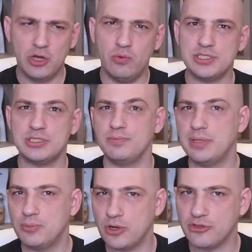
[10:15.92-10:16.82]
know what some
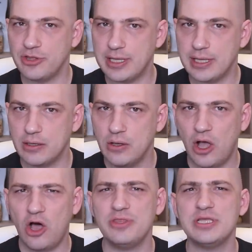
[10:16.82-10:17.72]
people are thinking.
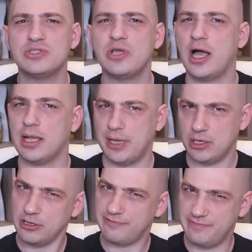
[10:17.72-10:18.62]
All this talk
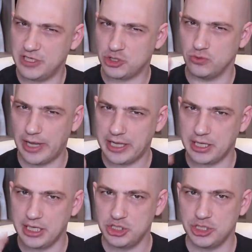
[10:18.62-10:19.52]
about official
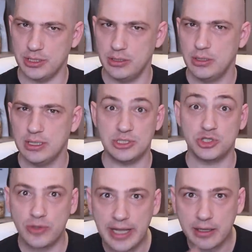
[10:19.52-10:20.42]
recognition, it's
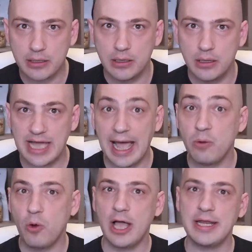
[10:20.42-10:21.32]
a trick.
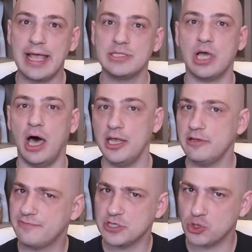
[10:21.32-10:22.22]
Taiwan has
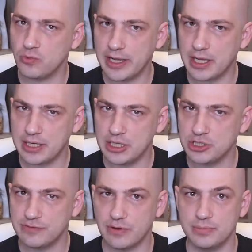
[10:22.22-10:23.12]
unofficial
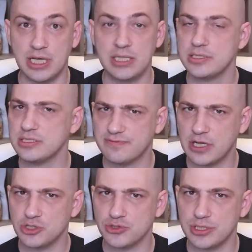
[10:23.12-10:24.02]
recognition from dozens of
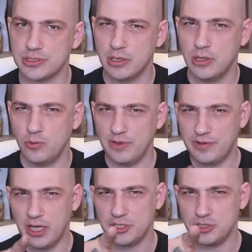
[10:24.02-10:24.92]
countries.
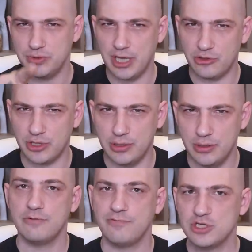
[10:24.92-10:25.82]
We've got you, Nathan.
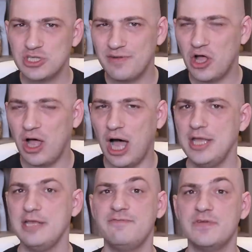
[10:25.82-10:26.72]
First of all,
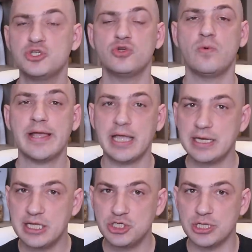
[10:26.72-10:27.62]
unofficial
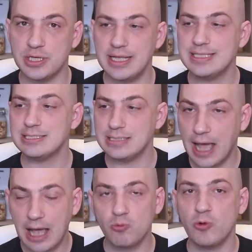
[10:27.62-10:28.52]
recognition is
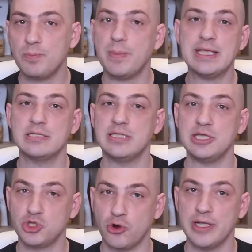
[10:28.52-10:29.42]
not what makes
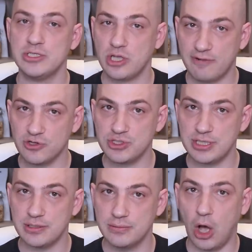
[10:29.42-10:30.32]
de jure
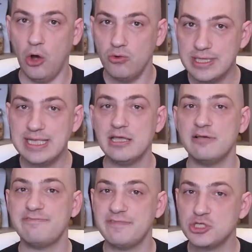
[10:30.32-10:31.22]
sovereignty. Only
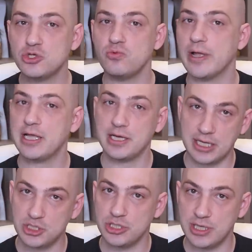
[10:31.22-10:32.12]
official
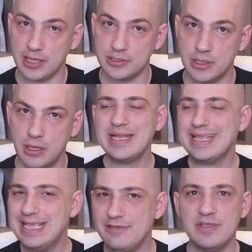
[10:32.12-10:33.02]
recognition does. But
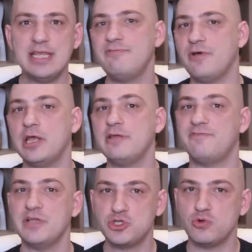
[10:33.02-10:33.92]
even if
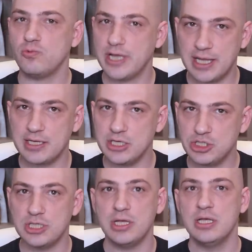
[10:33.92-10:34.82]
unofficial
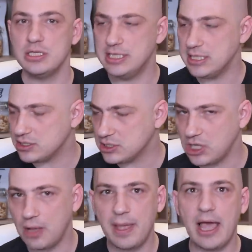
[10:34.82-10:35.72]
recognition did
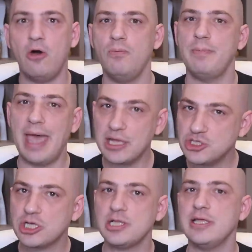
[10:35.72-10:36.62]
somehow
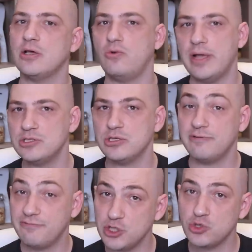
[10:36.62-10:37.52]
magically equate to
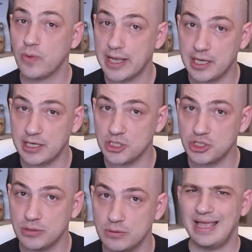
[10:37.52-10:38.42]
official
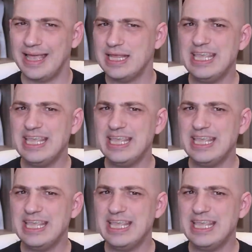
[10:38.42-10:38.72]
recognition, and